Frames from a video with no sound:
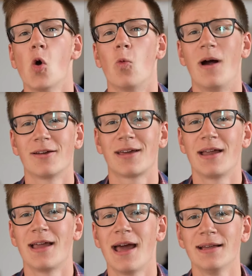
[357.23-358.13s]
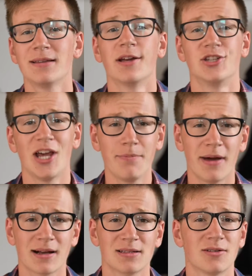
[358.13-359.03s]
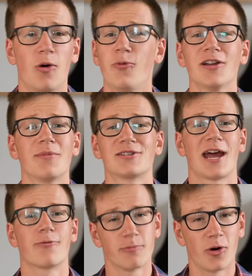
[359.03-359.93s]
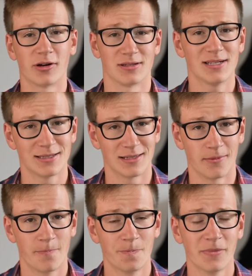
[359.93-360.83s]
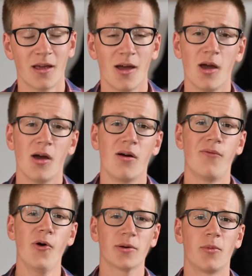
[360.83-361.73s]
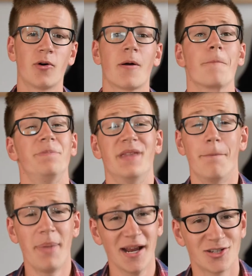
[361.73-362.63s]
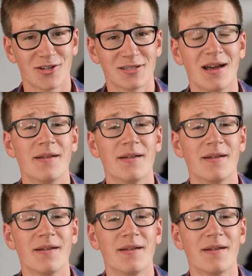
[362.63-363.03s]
while you can edit JPEGs on pretty much every modern system. Furthermore, the pictures